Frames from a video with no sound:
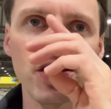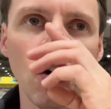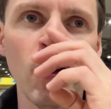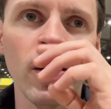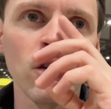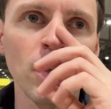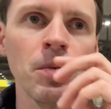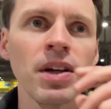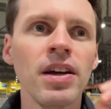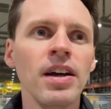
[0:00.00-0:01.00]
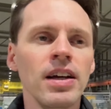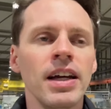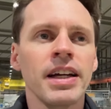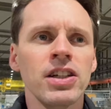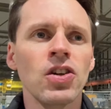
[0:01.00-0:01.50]
target or something, it
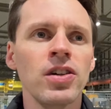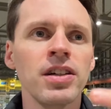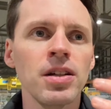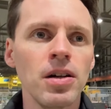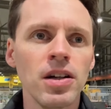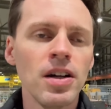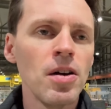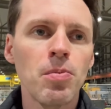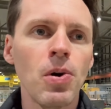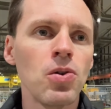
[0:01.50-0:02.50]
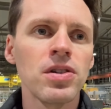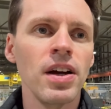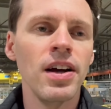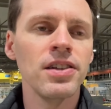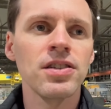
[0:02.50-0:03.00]
can turn into
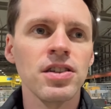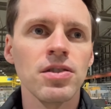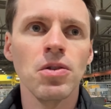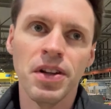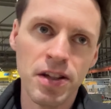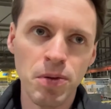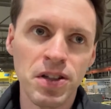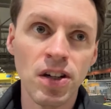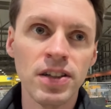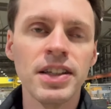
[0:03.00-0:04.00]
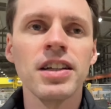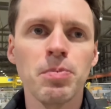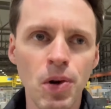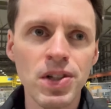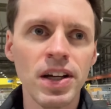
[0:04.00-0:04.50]
protons. Well, that's what it starts as.
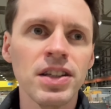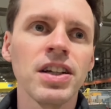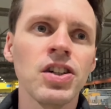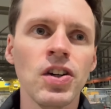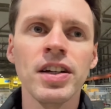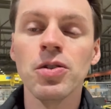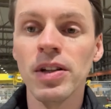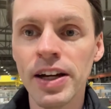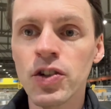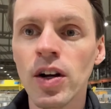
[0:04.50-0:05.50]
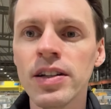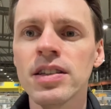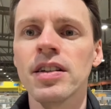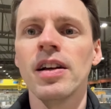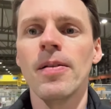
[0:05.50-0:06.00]
Protons can turn into electrons,
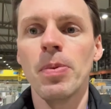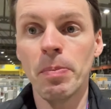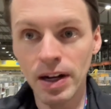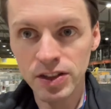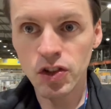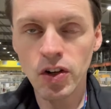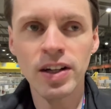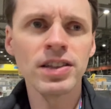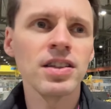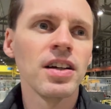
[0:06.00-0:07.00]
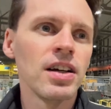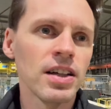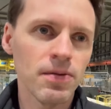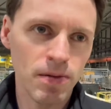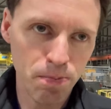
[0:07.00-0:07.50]
positrons,
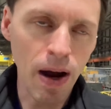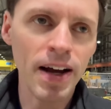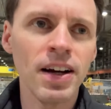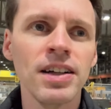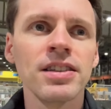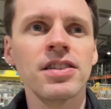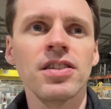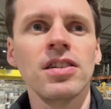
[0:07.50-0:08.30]
pions,